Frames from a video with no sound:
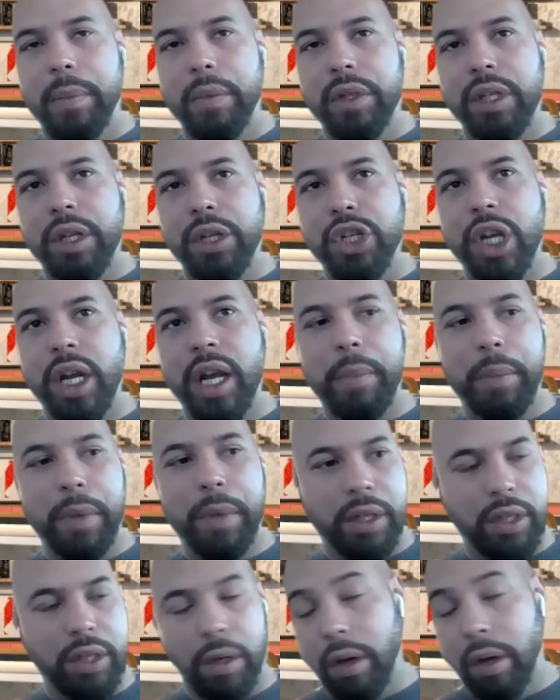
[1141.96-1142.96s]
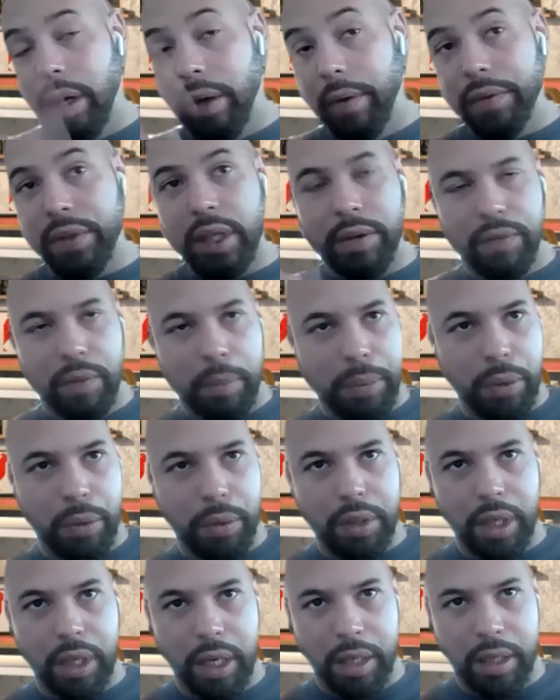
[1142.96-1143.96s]
was the chairman. So I obviously
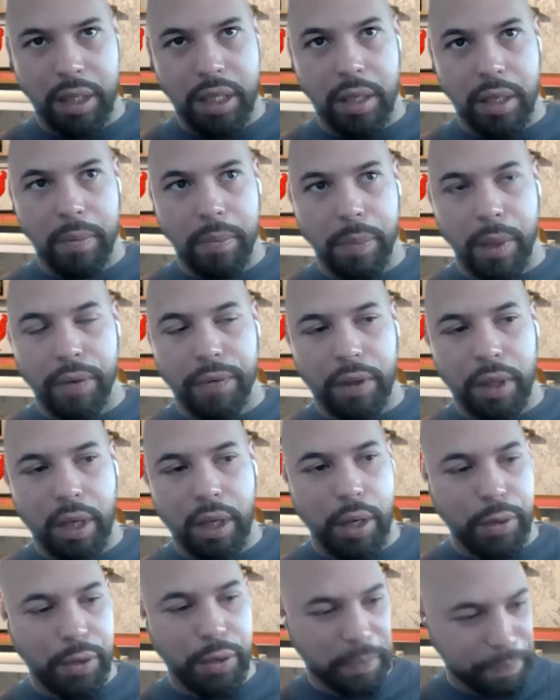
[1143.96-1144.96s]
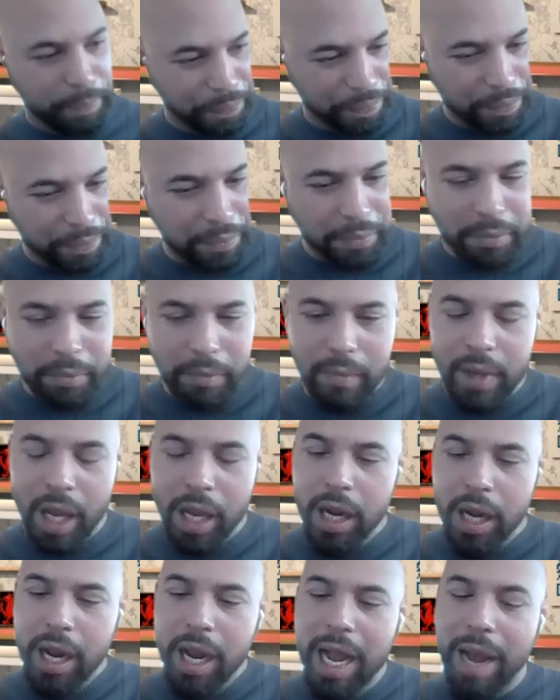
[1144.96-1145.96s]
reported into both of those.
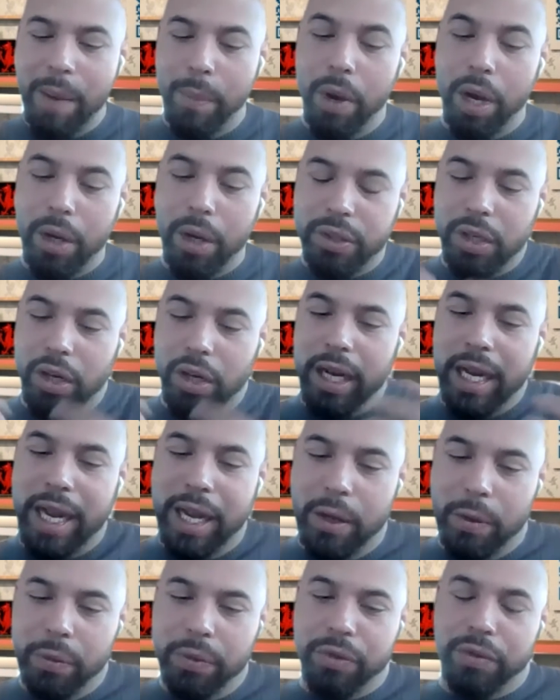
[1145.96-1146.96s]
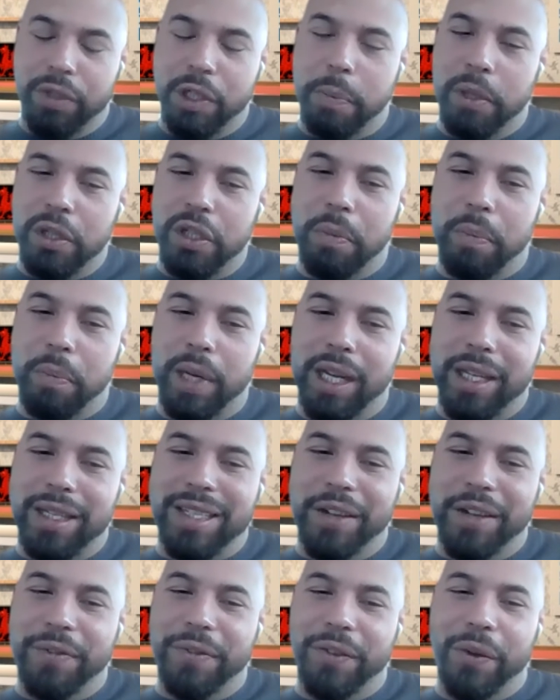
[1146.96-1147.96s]
And whilst I held a
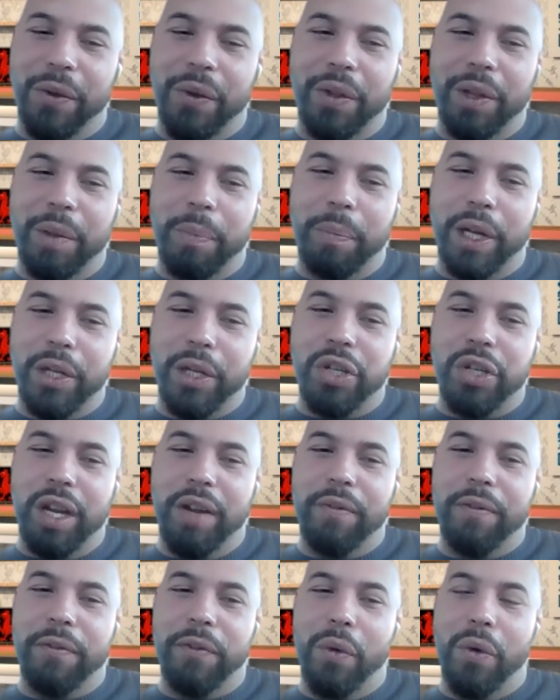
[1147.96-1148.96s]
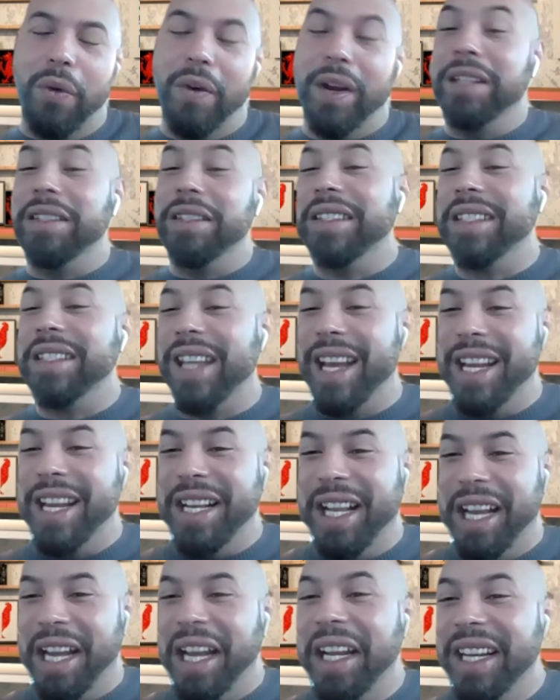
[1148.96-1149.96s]
responsibility for the budget for
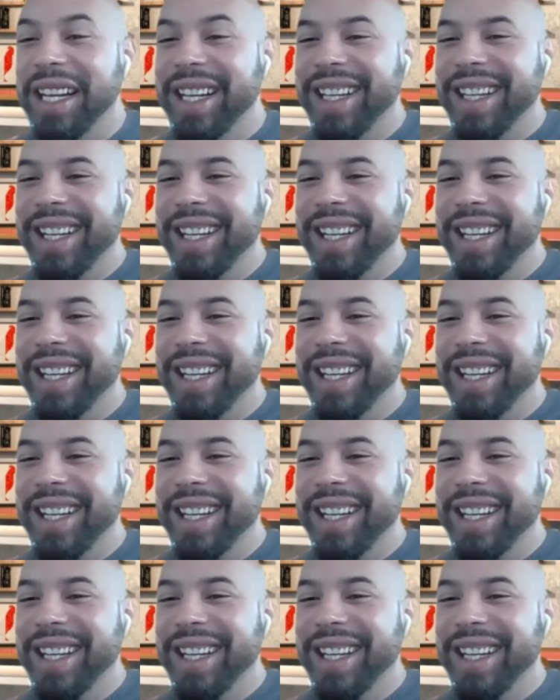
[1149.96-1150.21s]
entertaining,